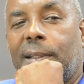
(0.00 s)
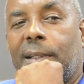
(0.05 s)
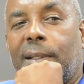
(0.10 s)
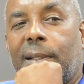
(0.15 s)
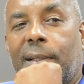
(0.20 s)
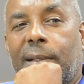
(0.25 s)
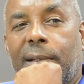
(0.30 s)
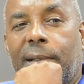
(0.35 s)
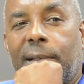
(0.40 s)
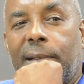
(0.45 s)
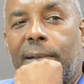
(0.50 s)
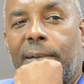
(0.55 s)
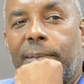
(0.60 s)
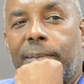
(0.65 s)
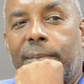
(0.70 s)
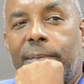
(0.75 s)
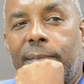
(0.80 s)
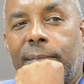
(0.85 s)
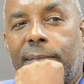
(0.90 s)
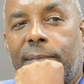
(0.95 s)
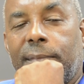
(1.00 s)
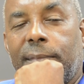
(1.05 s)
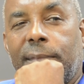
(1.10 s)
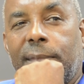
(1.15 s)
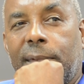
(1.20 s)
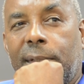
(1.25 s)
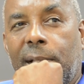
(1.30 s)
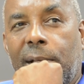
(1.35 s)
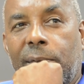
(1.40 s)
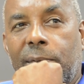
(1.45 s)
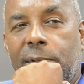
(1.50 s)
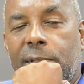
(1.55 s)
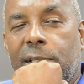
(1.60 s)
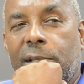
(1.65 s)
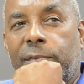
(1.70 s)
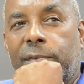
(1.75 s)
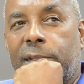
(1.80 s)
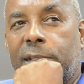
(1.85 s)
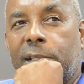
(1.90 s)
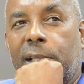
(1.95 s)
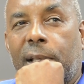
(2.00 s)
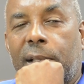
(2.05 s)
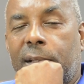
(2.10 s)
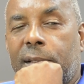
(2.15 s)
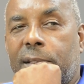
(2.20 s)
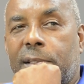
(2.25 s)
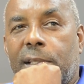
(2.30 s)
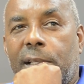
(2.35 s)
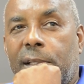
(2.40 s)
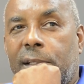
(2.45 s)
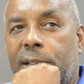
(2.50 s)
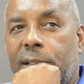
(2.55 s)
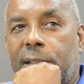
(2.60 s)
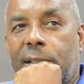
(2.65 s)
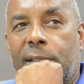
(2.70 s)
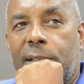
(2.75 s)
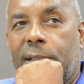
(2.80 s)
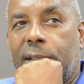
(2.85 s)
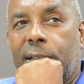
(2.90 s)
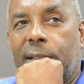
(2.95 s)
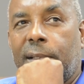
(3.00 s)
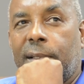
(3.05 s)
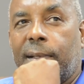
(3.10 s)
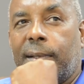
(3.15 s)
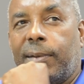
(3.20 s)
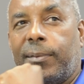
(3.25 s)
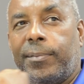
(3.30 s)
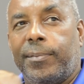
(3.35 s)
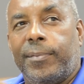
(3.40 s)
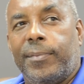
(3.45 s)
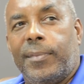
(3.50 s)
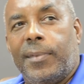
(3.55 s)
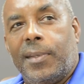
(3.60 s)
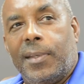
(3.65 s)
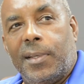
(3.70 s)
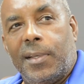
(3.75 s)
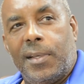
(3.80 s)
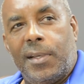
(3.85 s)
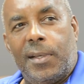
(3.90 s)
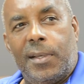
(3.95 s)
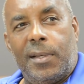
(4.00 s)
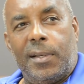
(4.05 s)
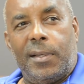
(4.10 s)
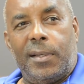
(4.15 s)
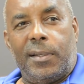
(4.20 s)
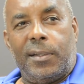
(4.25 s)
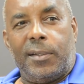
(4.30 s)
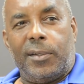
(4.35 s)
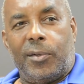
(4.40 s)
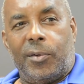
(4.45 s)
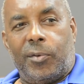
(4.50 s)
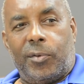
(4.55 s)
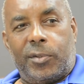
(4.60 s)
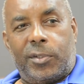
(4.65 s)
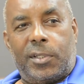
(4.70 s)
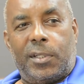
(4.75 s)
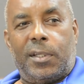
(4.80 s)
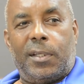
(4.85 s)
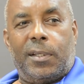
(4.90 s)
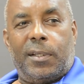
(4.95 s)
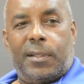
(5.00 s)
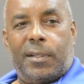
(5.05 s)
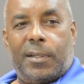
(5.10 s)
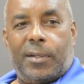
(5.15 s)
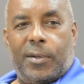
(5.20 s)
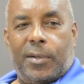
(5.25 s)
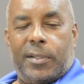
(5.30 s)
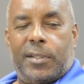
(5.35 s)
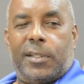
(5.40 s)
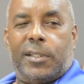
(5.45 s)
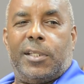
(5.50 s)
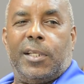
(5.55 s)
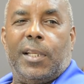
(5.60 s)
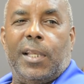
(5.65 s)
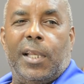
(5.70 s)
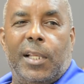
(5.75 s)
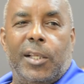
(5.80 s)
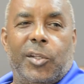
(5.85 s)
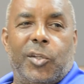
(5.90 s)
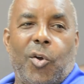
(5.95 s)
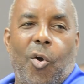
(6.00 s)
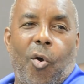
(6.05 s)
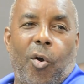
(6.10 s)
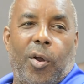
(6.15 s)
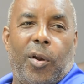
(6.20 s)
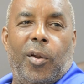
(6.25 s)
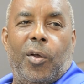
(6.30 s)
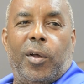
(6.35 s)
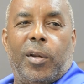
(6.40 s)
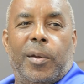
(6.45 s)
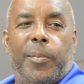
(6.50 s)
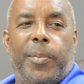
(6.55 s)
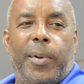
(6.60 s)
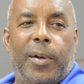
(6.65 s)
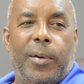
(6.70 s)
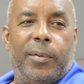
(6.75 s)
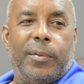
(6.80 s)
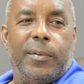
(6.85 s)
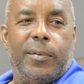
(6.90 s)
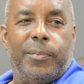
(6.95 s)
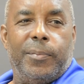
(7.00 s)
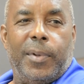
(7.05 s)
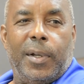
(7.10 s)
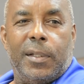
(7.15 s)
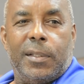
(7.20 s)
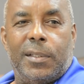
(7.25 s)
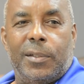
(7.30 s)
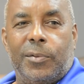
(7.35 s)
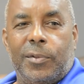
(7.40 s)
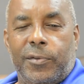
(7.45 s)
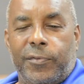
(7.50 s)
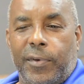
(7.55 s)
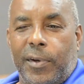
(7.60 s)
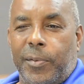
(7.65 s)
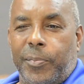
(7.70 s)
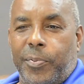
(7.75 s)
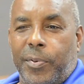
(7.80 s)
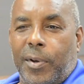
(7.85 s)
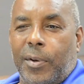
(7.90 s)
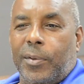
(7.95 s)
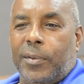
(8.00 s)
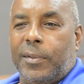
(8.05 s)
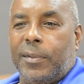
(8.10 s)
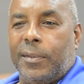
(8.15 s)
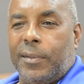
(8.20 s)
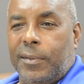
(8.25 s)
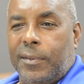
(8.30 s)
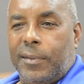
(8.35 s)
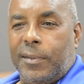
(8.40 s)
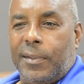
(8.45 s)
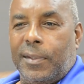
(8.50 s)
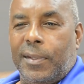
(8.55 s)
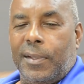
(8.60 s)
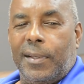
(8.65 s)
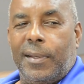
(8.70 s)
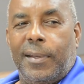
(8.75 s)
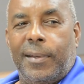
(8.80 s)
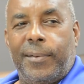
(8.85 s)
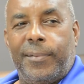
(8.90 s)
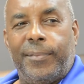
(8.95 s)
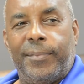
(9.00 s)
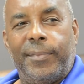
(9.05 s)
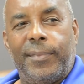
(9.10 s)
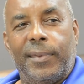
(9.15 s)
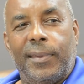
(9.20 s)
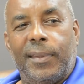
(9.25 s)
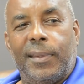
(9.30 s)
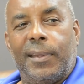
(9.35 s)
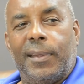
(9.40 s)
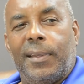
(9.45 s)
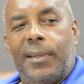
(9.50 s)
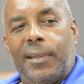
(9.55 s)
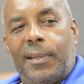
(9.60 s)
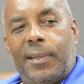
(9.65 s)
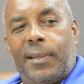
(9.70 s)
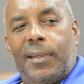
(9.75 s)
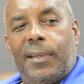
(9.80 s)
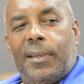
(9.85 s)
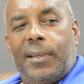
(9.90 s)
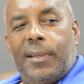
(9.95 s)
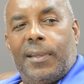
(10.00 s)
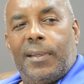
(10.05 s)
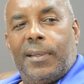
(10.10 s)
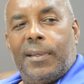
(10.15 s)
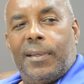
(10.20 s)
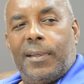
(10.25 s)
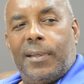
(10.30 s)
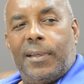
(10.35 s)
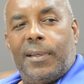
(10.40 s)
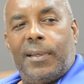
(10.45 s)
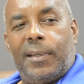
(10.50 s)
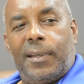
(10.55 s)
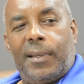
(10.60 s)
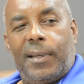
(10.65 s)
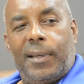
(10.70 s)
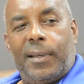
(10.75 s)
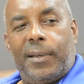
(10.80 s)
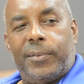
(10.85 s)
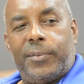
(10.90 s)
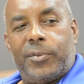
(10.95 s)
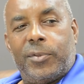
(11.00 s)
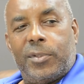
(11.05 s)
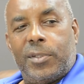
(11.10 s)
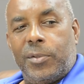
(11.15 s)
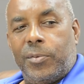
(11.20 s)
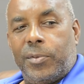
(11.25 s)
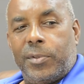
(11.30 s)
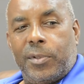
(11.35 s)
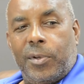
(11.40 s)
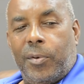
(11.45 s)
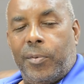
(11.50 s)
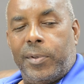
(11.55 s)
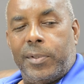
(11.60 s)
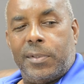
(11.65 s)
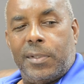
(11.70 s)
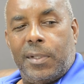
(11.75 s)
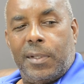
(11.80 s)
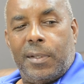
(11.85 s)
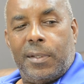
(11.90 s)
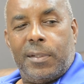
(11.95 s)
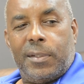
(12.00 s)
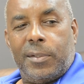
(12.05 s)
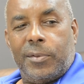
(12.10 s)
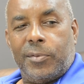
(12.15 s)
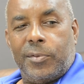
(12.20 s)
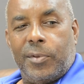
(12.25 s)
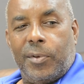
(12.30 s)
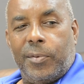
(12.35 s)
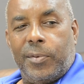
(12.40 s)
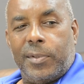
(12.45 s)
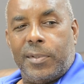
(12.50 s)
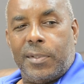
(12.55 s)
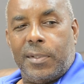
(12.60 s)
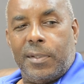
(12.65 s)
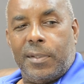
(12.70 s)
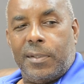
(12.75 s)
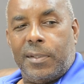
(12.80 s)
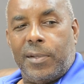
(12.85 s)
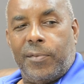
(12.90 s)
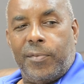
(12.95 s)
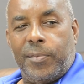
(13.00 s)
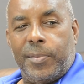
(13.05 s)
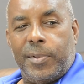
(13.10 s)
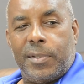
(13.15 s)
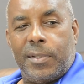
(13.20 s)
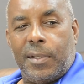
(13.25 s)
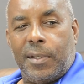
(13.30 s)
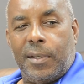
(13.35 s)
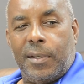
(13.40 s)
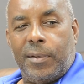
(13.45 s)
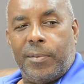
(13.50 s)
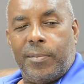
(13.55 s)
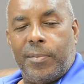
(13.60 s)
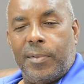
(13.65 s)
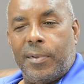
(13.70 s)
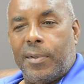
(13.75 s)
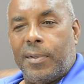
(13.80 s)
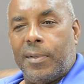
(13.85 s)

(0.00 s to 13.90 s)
Um, that was every Saturday, Sunday. Um, you know, she you know, she didn't talk a lot about, but she was very proud. You know, um, uh, so she was always there. She was always there. Never missed a game